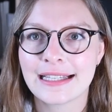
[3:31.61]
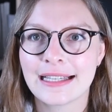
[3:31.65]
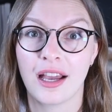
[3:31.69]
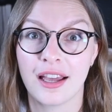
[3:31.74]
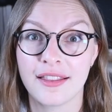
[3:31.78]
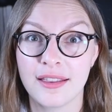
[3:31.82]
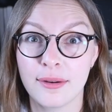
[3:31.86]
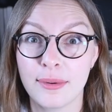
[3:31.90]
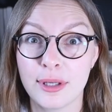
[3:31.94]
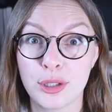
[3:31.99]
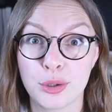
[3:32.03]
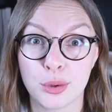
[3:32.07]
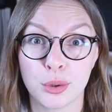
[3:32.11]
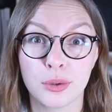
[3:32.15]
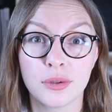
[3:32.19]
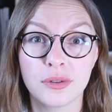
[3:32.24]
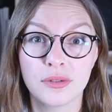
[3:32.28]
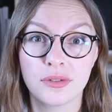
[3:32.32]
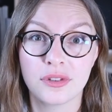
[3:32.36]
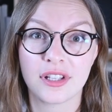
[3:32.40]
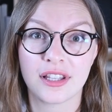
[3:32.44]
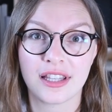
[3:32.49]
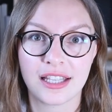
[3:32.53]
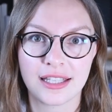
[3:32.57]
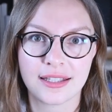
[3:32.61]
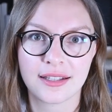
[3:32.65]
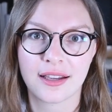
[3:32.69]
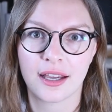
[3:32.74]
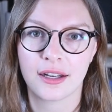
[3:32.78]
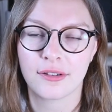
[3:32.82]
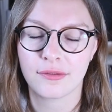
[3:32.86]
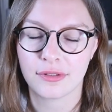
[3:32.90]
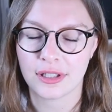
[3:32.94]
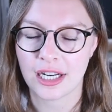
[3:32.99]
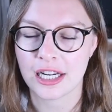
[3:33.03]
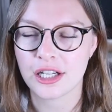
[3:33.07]
I think we're drawn to these
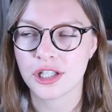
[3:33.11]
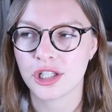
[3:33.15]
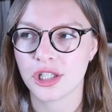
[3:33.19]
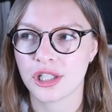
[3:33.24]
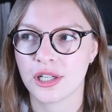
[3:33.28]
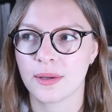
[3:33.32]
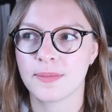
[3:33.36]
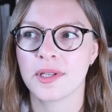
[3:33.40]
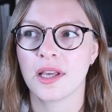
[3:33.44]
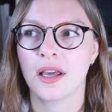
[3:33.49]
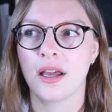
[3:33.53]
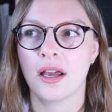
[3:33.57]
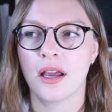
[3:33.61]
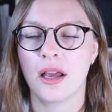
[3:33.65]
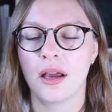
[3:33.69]
kind of relationships